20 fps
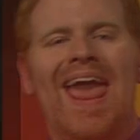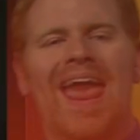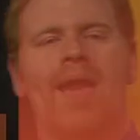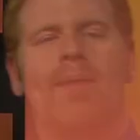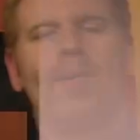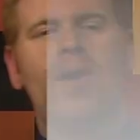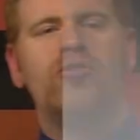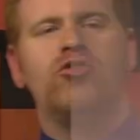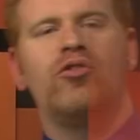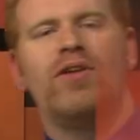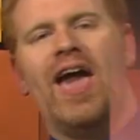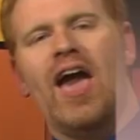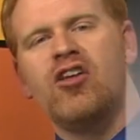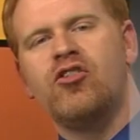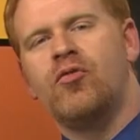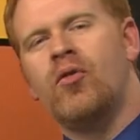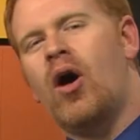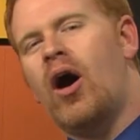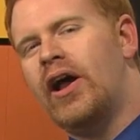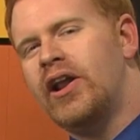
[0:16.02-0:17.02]
Hey, I'm Andrew
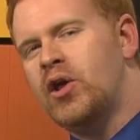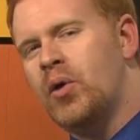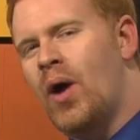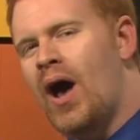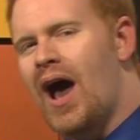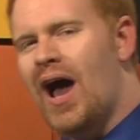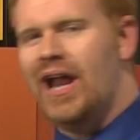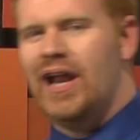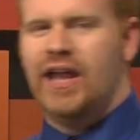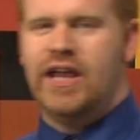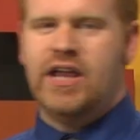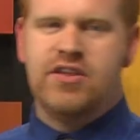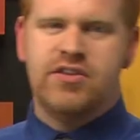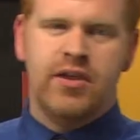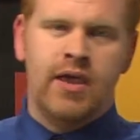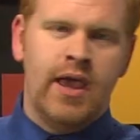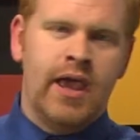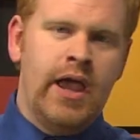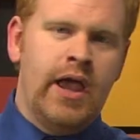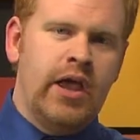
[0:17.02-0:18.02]
Gash for
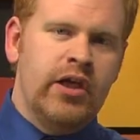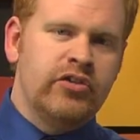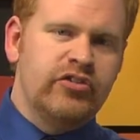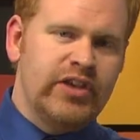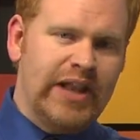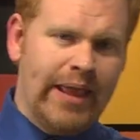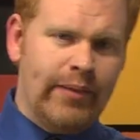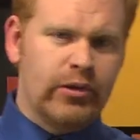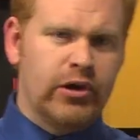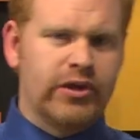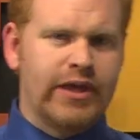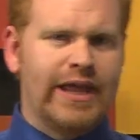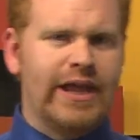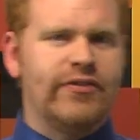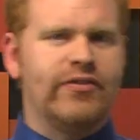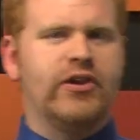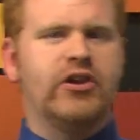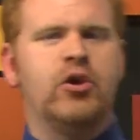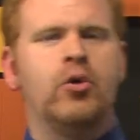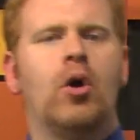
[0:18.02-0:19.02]
Audioholics. Today we're looking
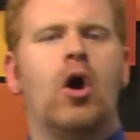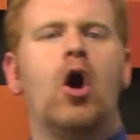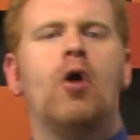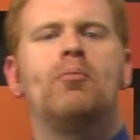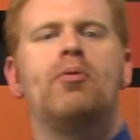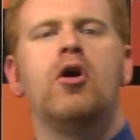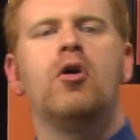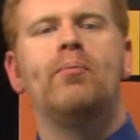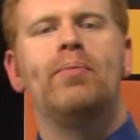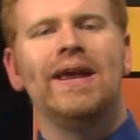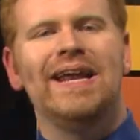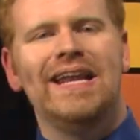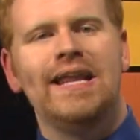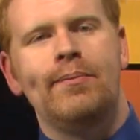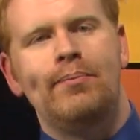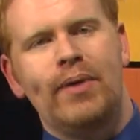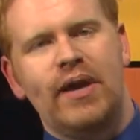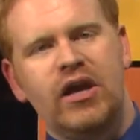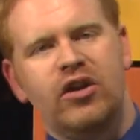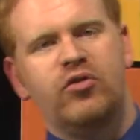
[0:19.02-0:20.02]
at the new Oppo
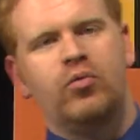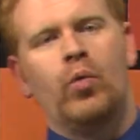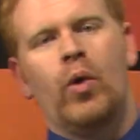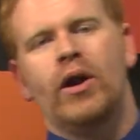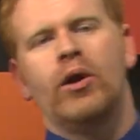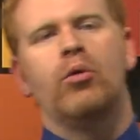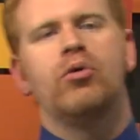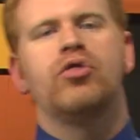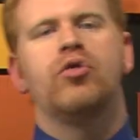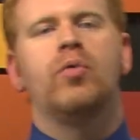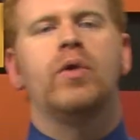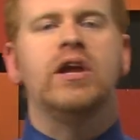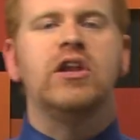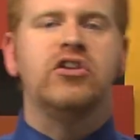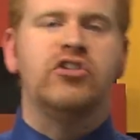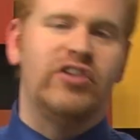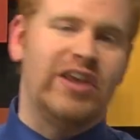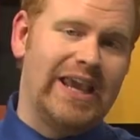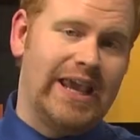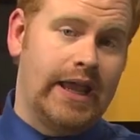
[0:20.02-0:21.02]
BDP
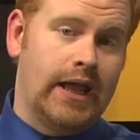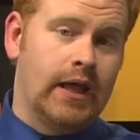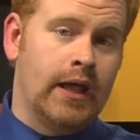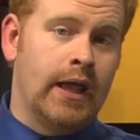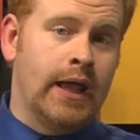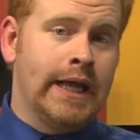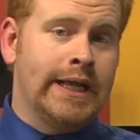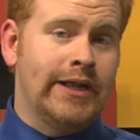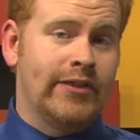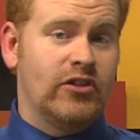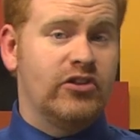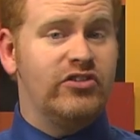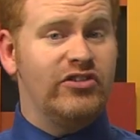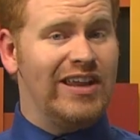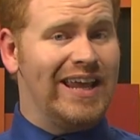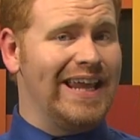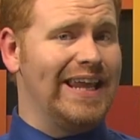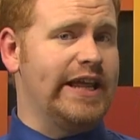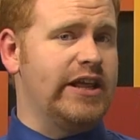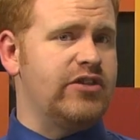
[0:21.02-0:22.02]
103D. Now the
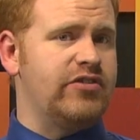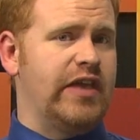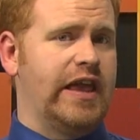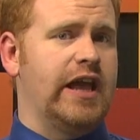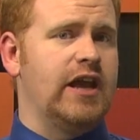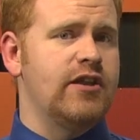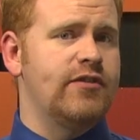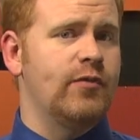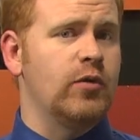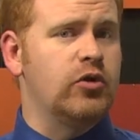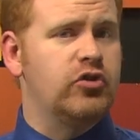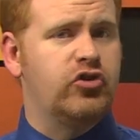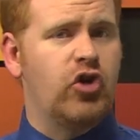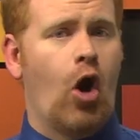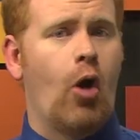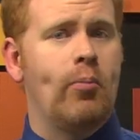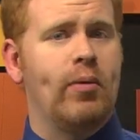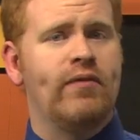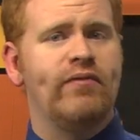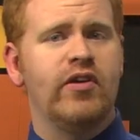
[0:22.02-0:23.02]
D stands for
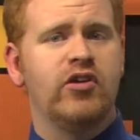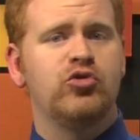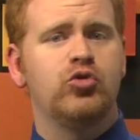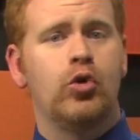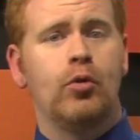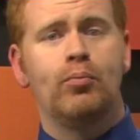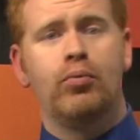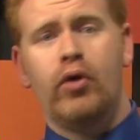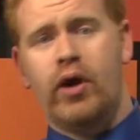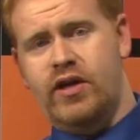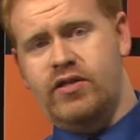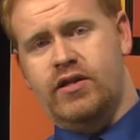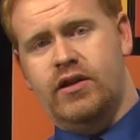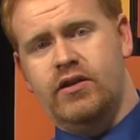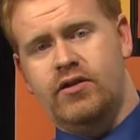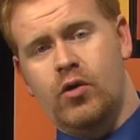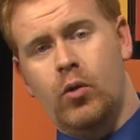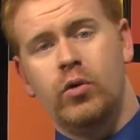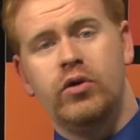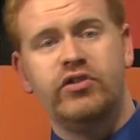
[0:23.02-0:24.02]
Darbee Visual
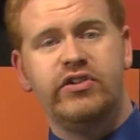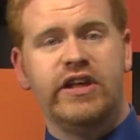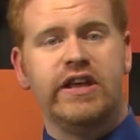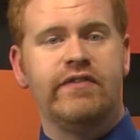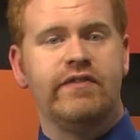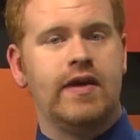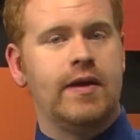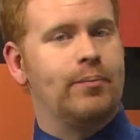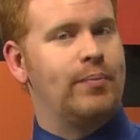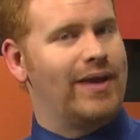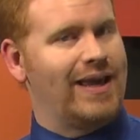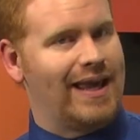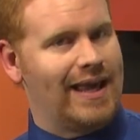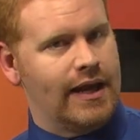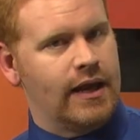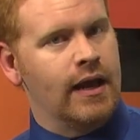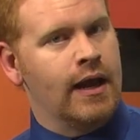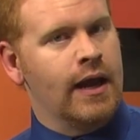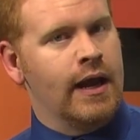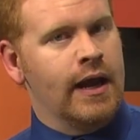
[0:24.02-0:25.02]
Presence, or
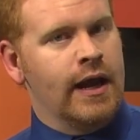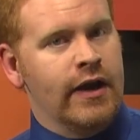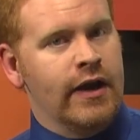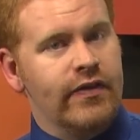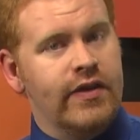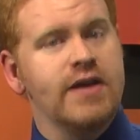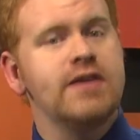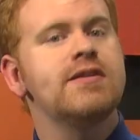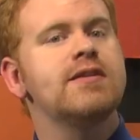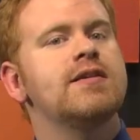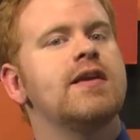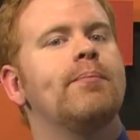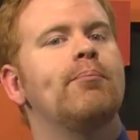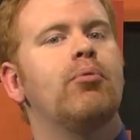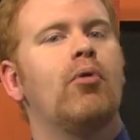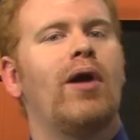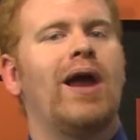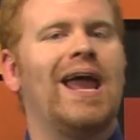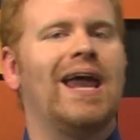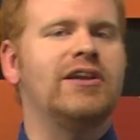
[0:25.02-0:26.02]
DVP. This is a
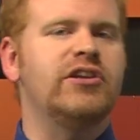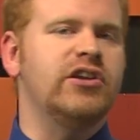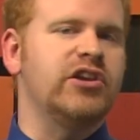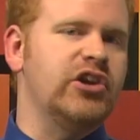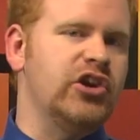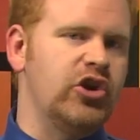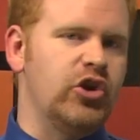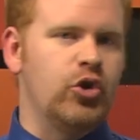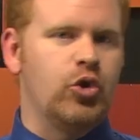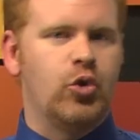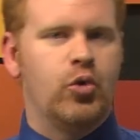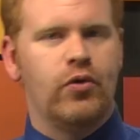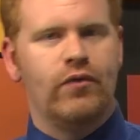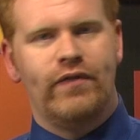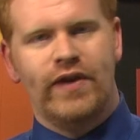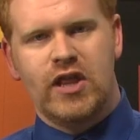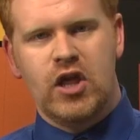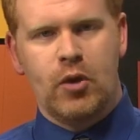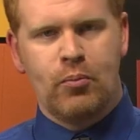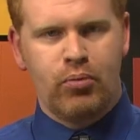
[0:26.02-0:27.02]
brand new
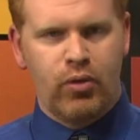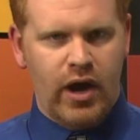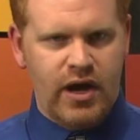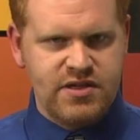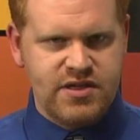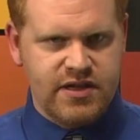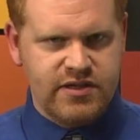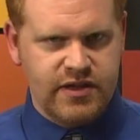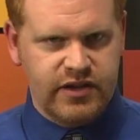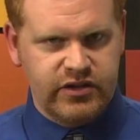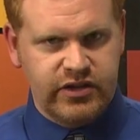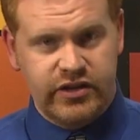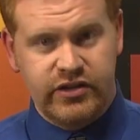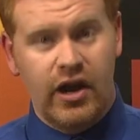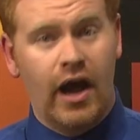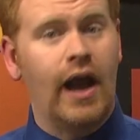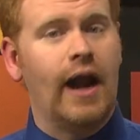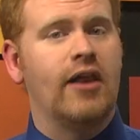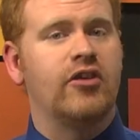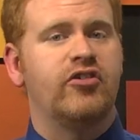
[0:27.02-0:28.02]
video processing
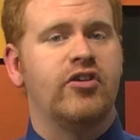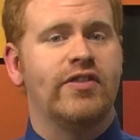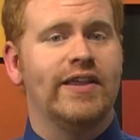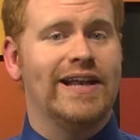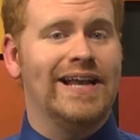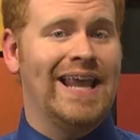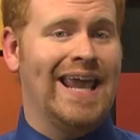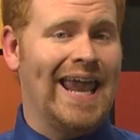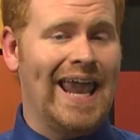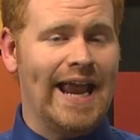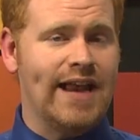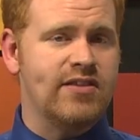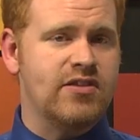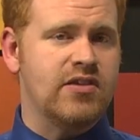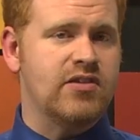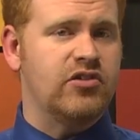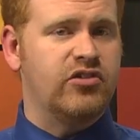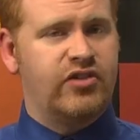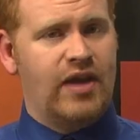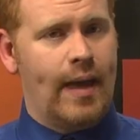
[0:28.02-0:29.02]
technology that
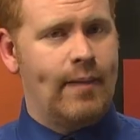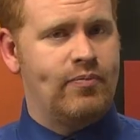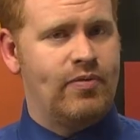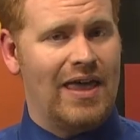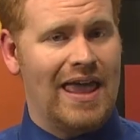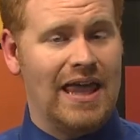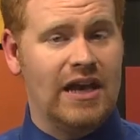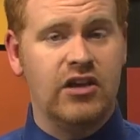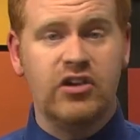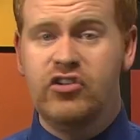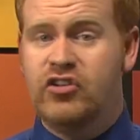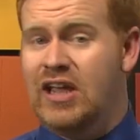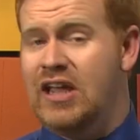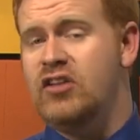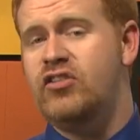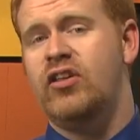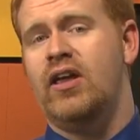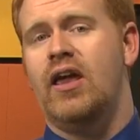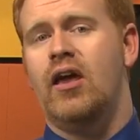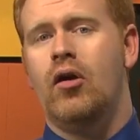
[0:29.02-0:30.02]
enhances depth and
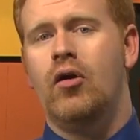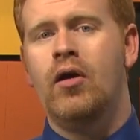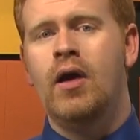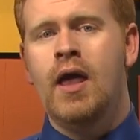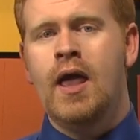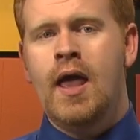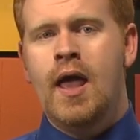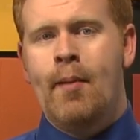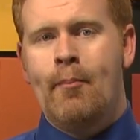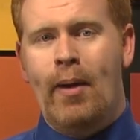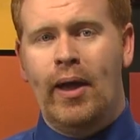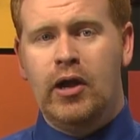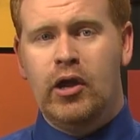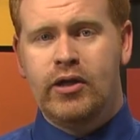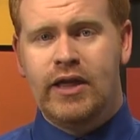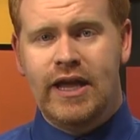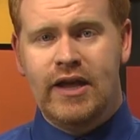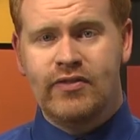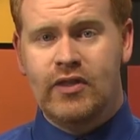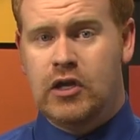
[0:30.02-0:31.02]
detail by
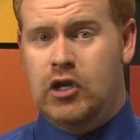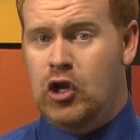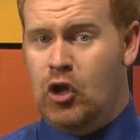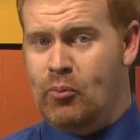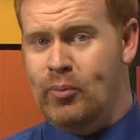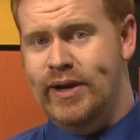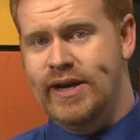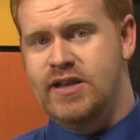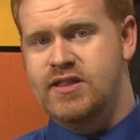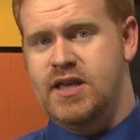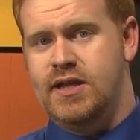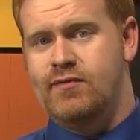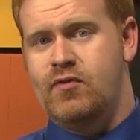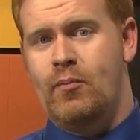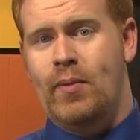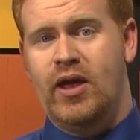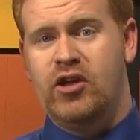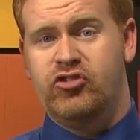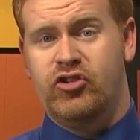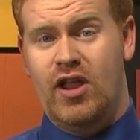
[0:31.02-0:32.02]
looking at the luminance
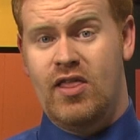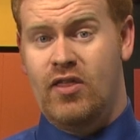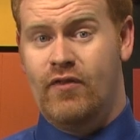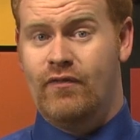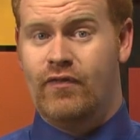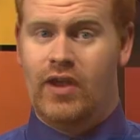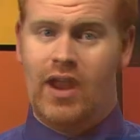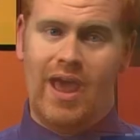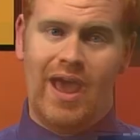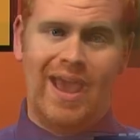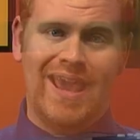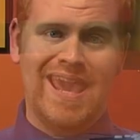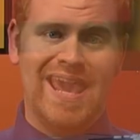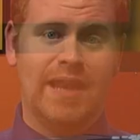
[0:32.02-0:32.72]
information on the fly